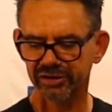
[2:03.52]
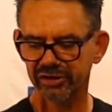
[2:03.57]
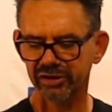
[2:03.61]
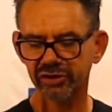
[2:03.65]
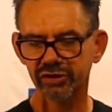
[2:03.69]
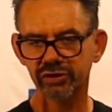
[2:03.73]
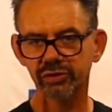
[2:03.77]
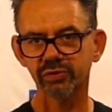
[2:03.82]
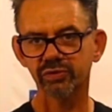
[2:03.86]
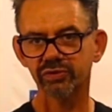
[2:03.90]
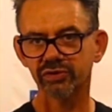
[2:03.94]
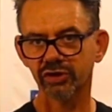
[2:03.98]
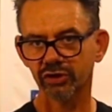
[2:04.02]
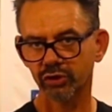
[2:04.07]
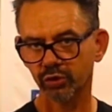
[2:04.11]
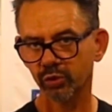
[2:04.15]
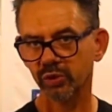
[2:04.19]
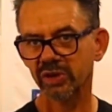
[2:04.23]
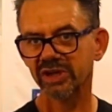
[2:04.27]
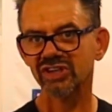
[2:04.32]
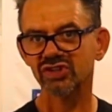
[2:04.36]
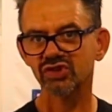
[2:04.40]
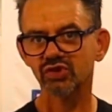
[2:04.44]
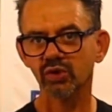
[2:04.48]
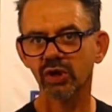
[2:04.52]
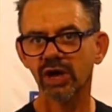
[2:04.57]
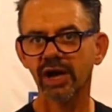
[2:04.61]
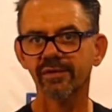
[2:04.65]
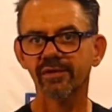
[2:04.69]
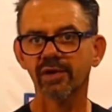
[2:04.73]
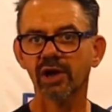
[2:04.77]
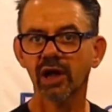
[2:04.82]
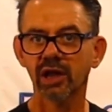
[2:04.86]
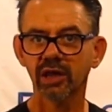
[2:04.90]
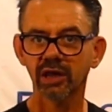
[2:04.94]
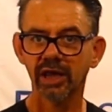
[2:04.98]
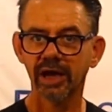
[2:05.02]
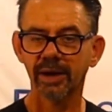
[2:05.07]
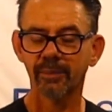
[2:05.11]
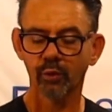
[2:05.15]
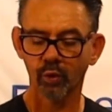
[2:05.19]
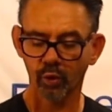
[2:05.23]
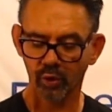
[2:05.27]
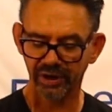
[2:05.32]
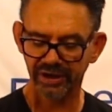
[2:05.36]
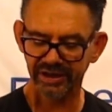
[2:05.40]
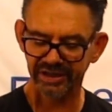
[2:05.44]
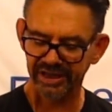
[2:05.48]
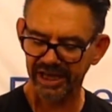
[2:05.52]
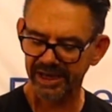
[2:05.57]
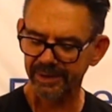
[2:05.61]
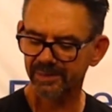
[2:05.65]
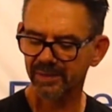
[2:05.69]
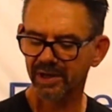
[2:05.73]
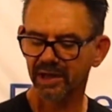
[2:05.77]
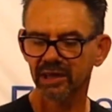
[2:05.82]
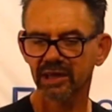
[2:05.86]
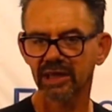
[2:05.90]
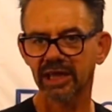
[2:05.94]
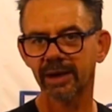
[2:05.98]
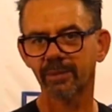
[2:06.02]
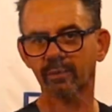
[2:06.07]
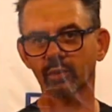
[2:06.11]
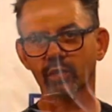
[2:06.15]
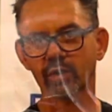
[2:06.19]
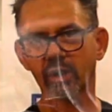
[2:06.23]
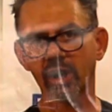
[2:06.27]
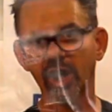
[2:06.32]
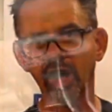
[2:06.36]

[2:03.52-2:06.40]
to use the 3/8 drive a lot more. It gave me a lot more